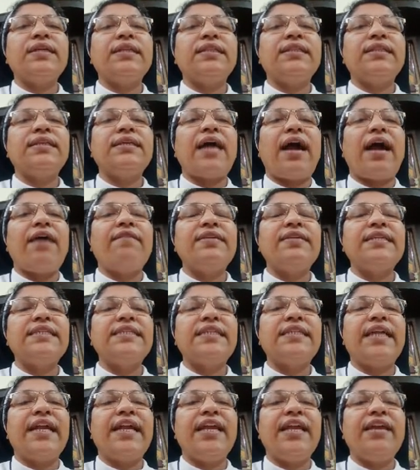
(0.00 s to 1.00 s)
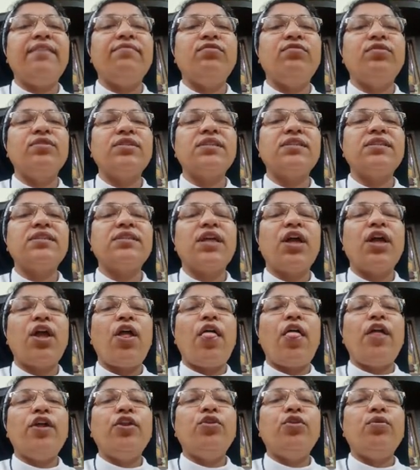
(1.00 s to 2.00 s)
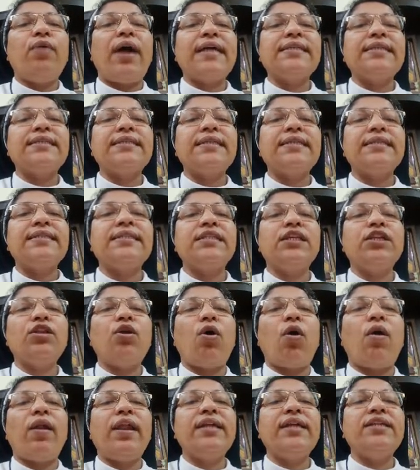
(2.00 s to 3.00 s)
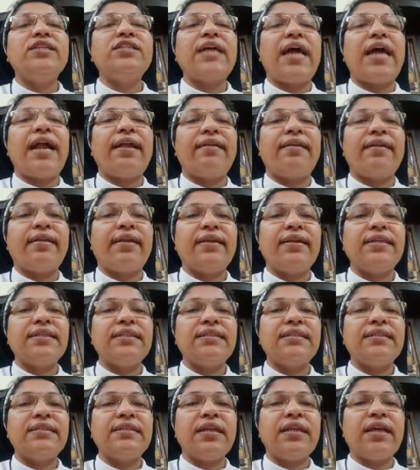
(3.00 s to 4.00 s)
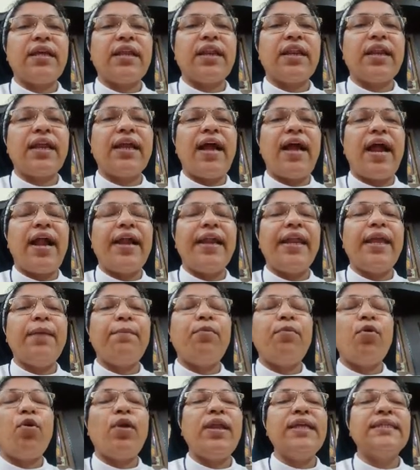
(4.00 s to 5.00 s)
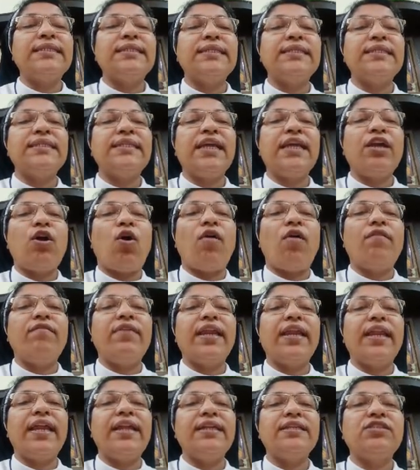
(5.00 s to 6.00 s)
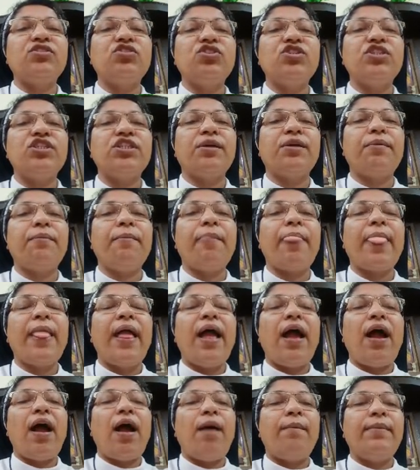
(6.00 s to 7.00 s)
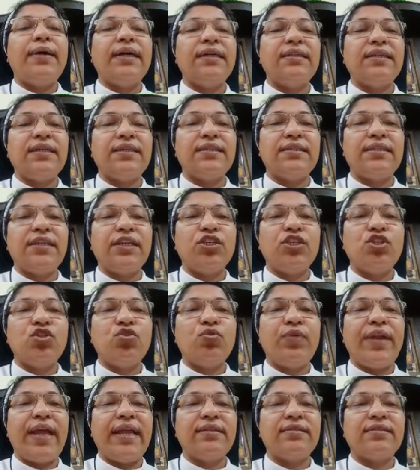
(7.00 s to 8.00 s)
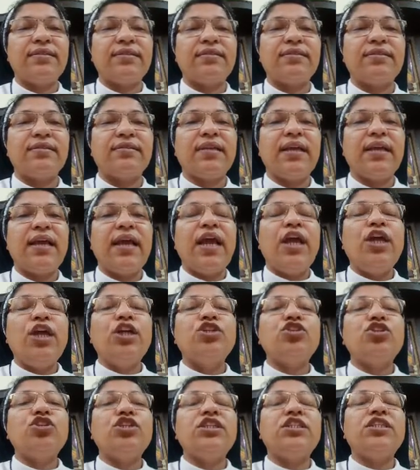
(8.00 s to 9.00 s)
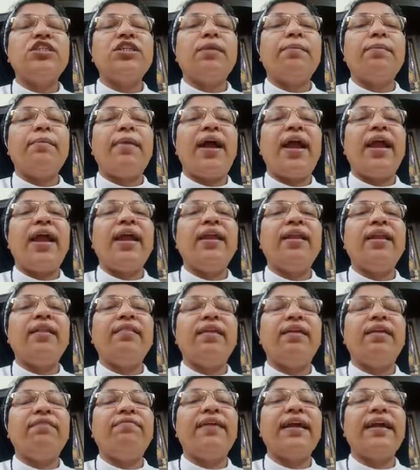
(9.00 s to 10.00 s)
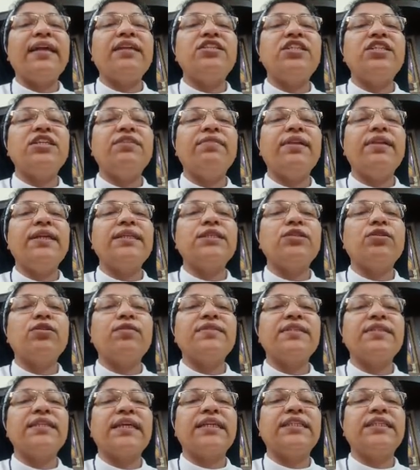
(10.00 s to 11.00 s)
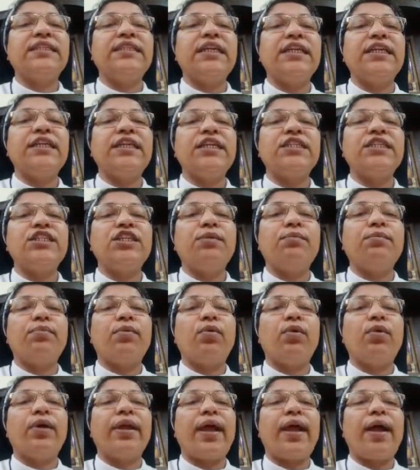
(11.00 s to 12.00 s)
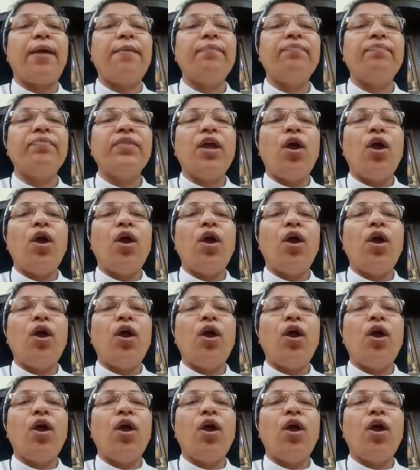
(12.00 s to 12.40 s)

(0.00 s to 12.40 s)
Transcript: the, our study was to assess the knowledge and regarding polycystic ovarian syndrome among nursing students to determine the effectiveness of structured teaching program